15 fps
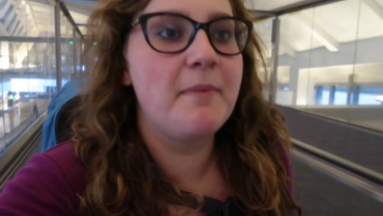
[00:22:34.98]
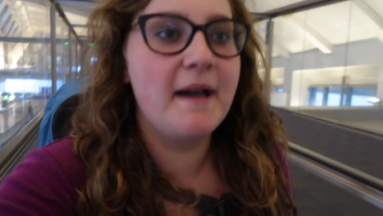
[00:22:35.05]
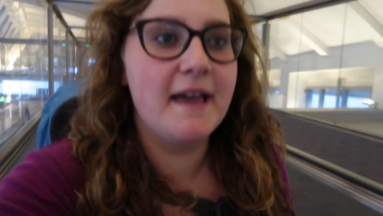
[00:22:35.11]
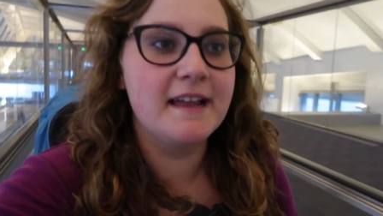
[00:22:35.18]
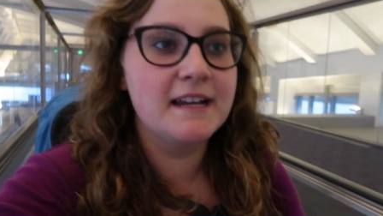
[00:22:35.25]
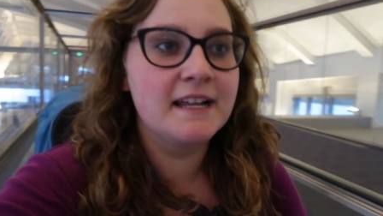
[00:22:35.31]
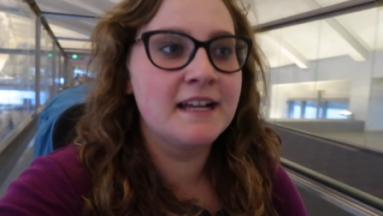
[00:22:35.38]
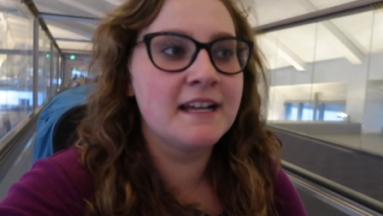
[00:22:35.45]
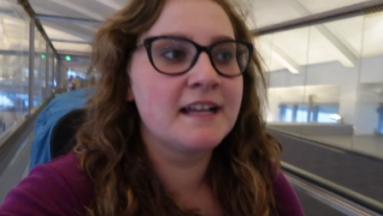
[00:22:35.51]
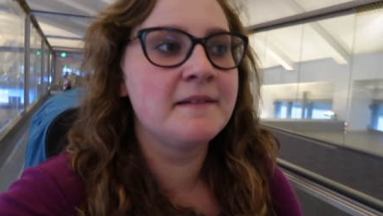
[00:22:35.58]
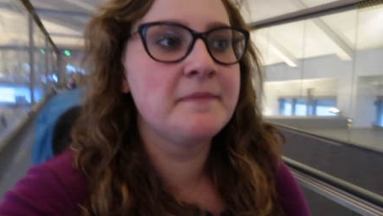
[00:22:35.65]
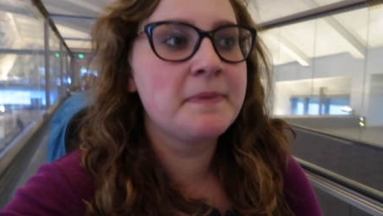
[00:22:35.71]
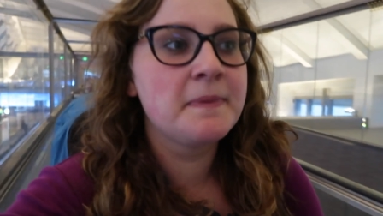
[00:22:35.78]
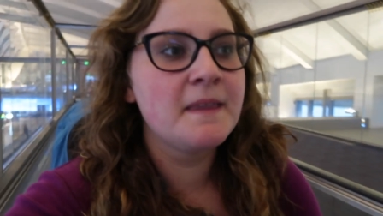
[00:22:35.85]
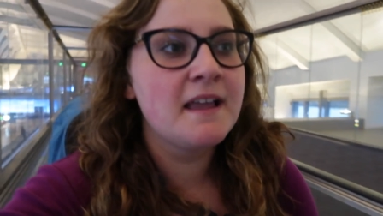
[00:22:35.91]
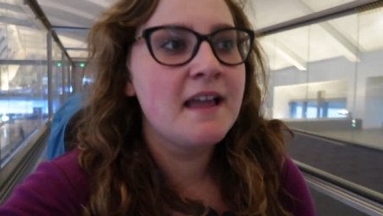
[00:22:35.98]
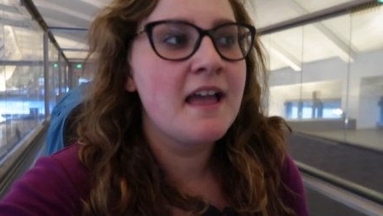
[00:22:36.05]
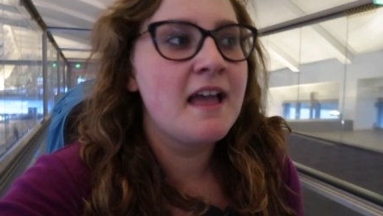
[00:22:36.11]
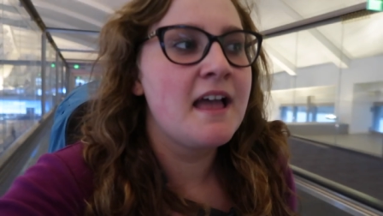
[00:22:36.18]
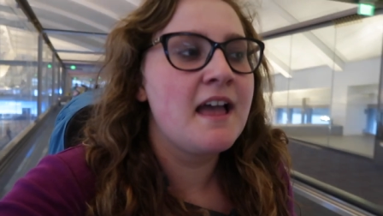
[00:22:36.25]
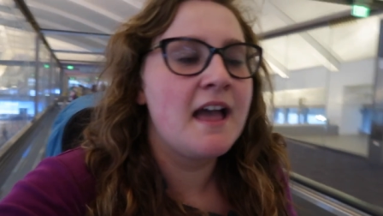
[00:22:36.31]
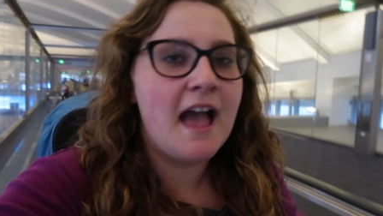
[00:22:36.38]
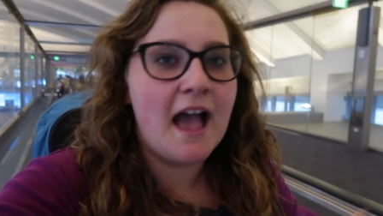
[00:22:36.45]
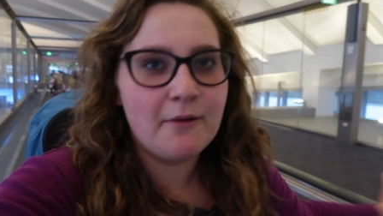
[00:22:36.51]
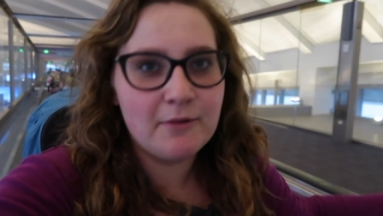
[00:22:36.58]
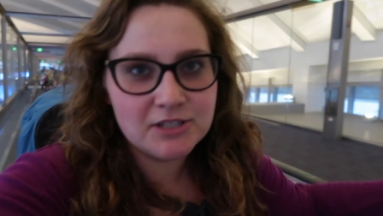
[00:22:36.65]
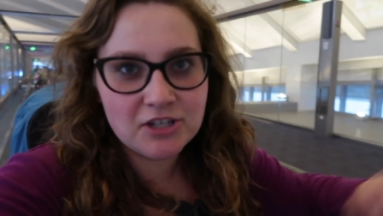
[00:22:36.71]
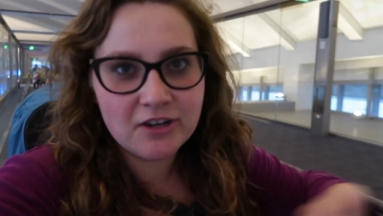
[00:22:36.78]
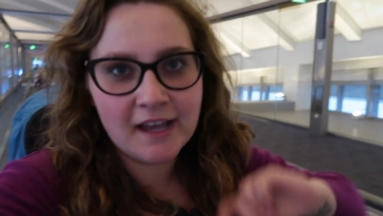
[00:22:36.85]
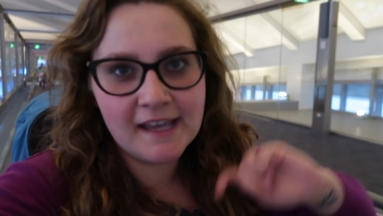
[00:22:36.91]
But I
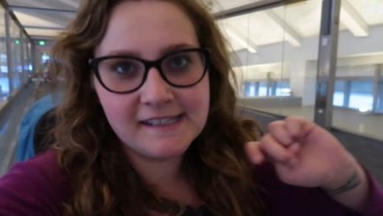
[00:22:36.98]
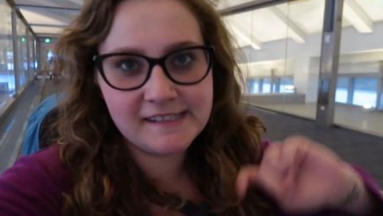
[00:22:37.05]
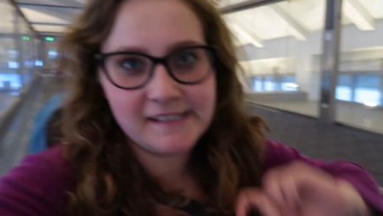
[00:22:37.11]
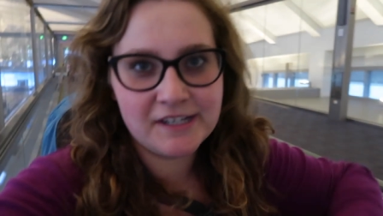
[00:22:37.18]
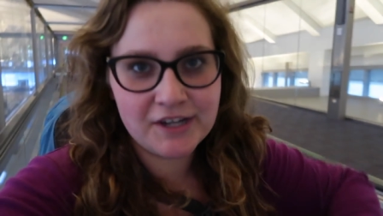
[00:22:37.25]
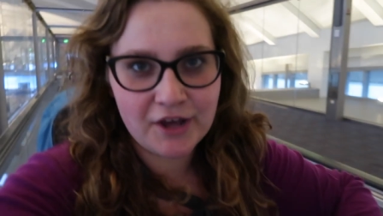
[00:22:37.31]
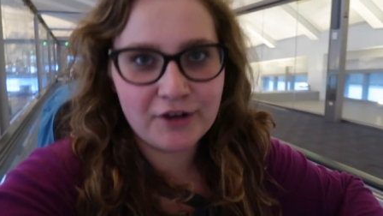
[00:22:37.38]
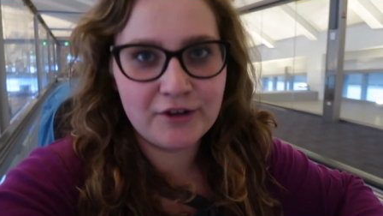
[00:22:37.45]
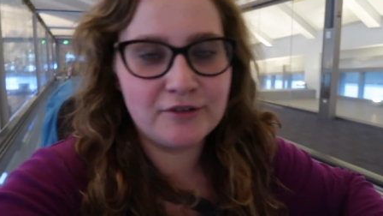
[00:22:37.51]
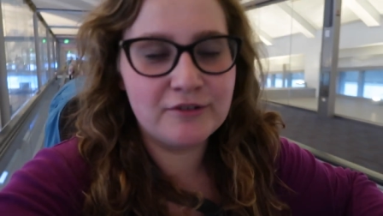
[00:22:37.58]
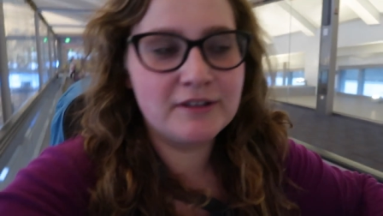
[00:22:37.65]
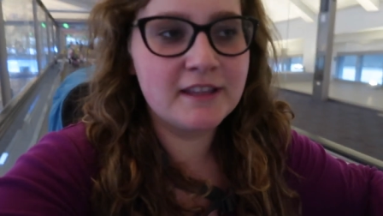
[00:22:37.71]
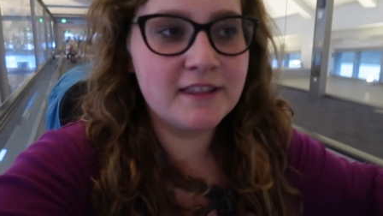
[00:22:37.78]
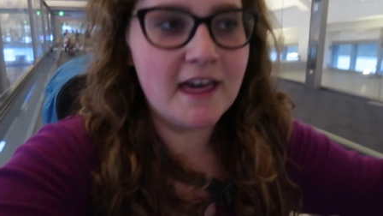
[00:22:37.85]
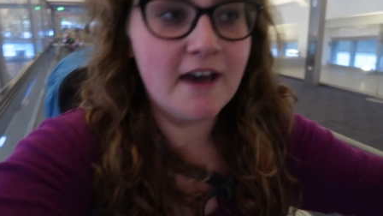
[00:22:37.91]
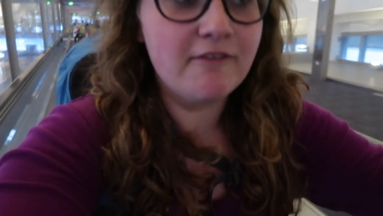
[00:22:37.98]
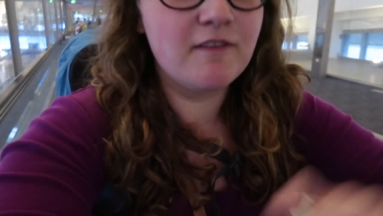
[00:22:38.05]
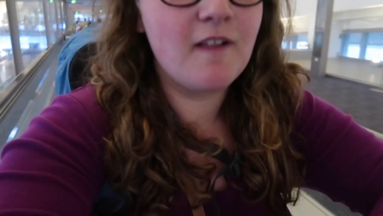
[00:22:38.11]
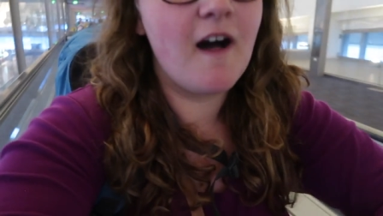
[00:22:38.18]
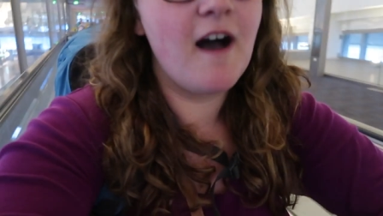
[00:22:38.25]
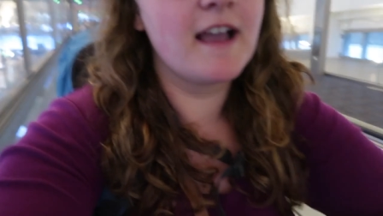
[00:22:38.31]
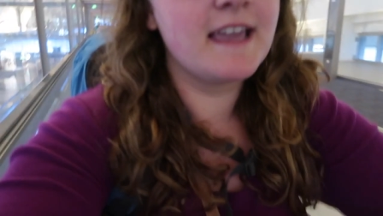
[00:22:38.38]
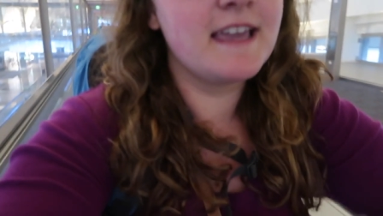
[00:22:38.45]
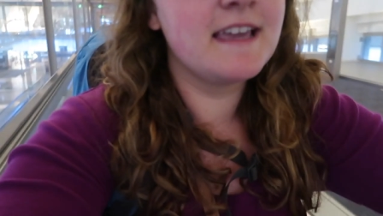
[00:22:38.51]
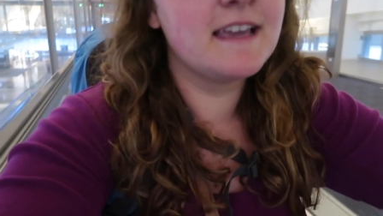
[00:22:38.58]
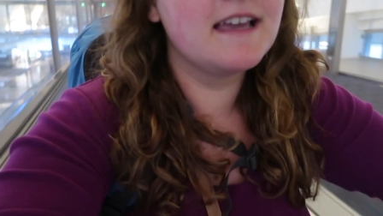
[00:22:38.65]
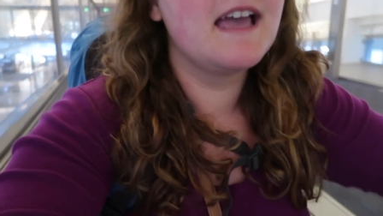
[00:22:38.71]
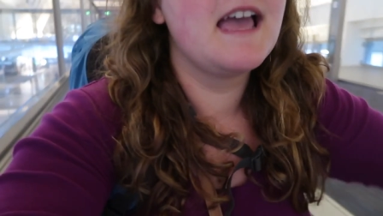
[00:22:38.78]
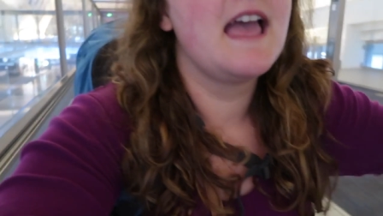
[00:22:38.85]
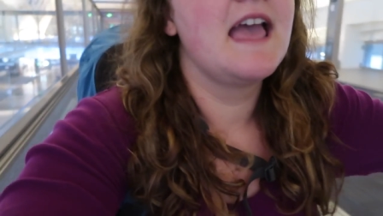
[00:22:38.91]
want you guys to know that
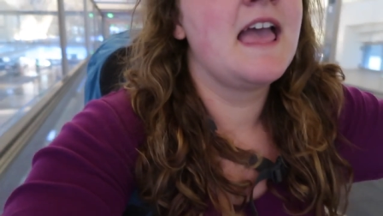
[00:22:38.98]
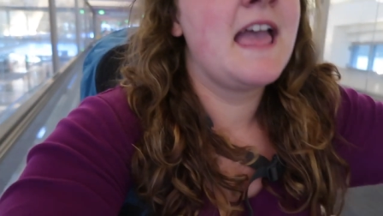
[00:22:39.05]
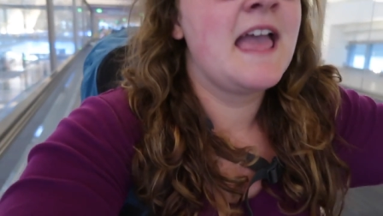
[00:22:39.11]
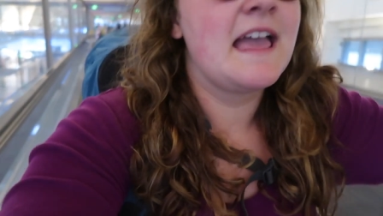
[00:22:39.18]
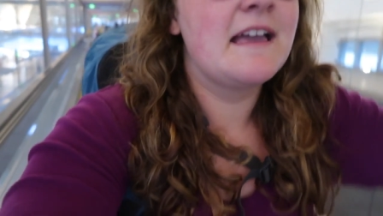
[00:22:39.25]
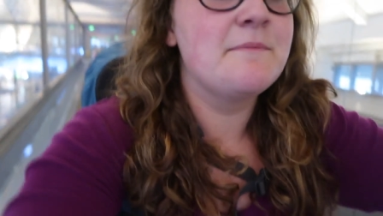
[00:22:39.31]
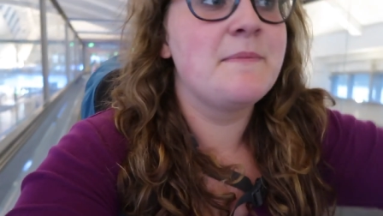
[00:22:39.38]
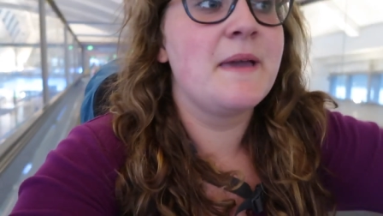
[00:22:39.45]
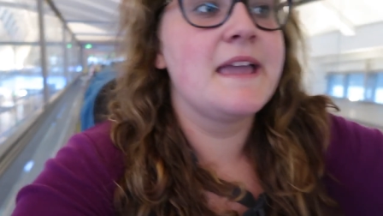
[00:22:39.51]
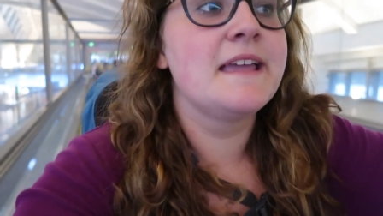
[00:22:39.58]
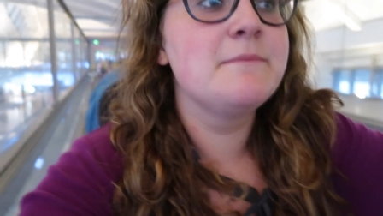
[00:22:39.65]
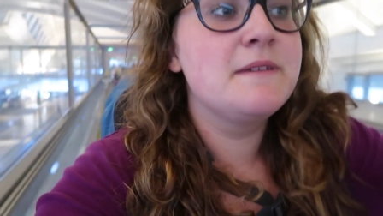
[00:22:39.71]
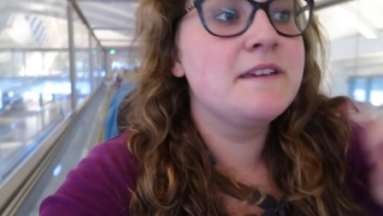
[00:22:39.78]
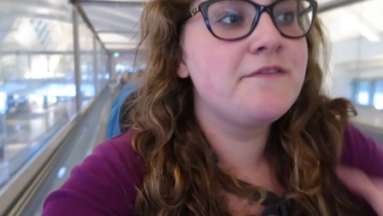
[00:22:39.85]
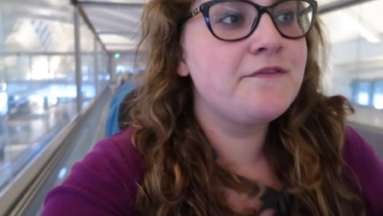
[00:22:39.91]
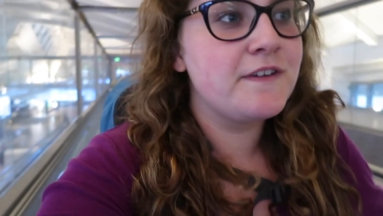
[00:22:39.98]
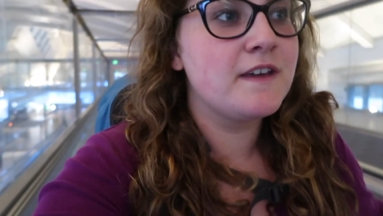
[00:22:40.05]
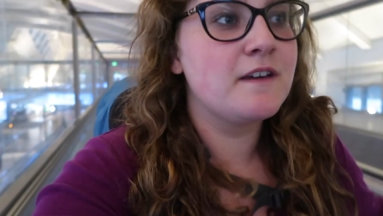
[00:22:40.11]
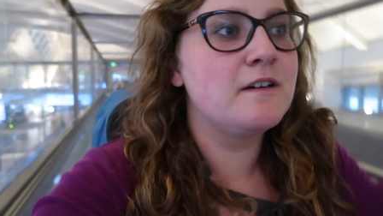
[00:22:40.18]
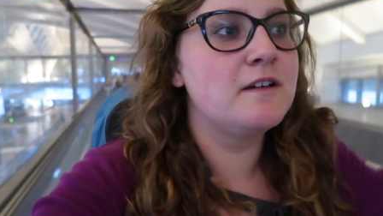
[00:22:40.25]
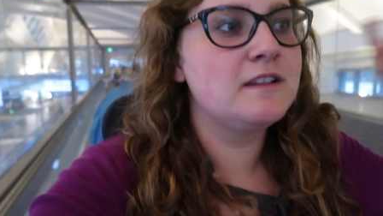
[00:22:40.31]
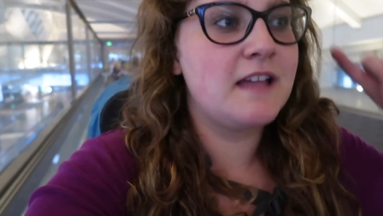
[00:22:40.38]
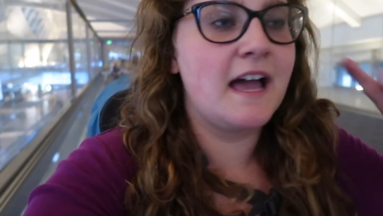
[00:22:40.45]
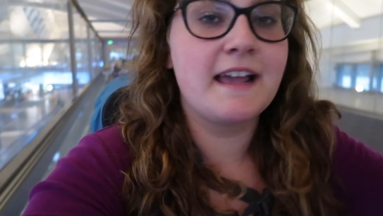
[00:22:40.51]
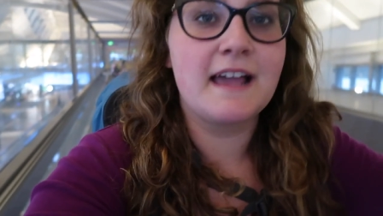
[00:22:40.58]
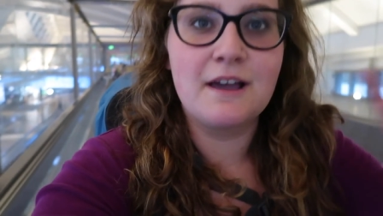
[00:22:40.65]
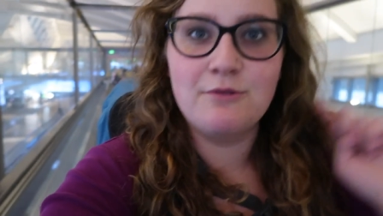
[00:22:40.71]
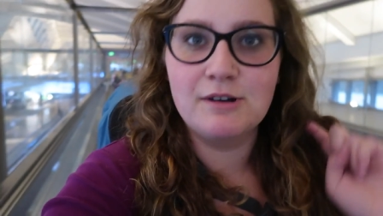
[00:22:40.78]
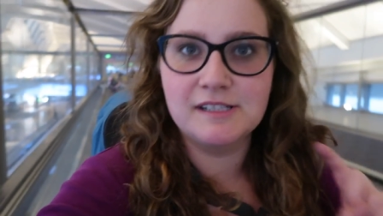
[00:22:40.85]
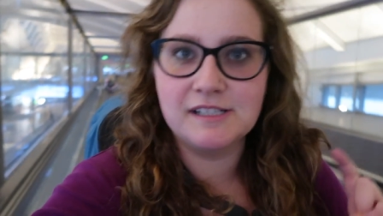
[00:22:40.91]
vlogging, it made me feel like
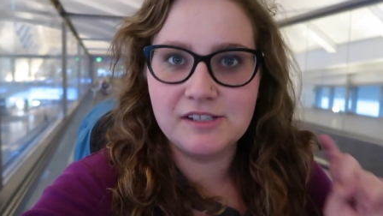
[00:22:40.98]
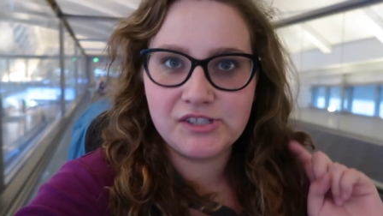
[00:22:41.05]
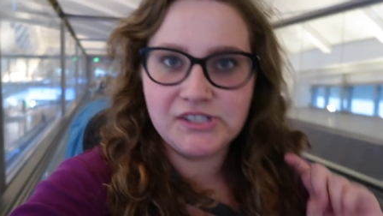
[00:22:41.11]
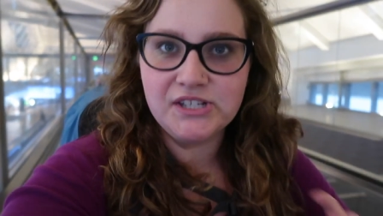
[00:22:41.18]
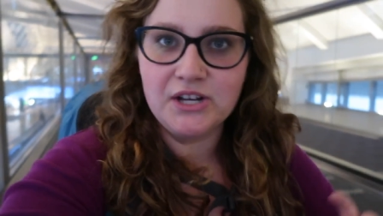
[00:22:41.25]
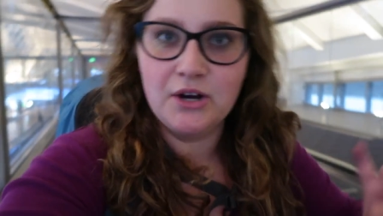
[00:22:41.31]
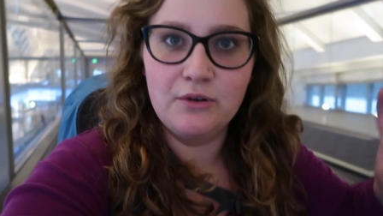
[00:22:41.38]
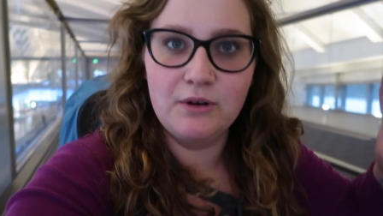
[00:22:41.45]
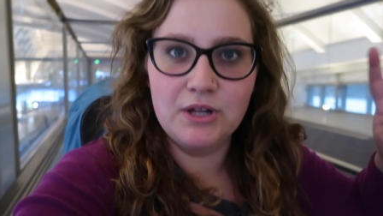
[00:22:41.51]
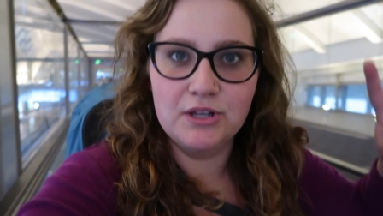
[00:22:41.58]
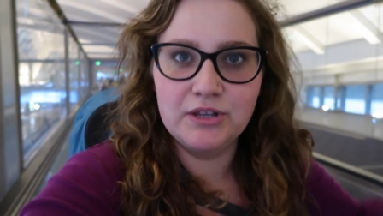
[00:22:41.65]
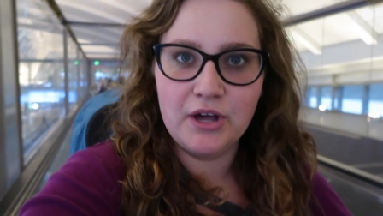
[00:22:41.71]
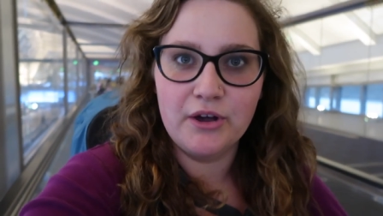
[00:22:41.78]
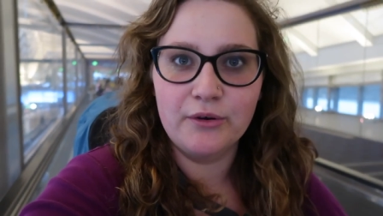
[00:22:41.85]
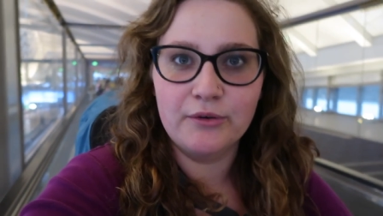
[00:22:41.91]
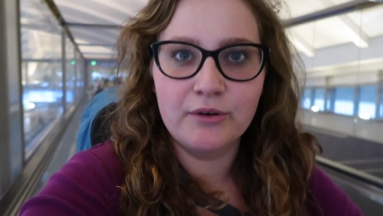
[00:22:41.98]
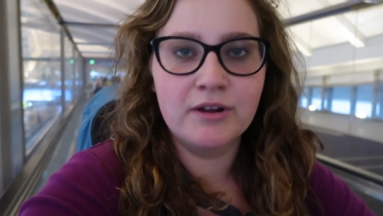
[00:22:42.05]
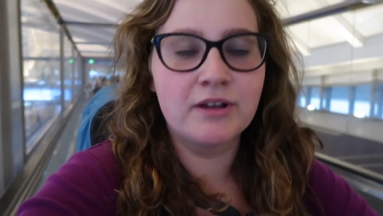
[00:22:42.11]
I wasn't so alone.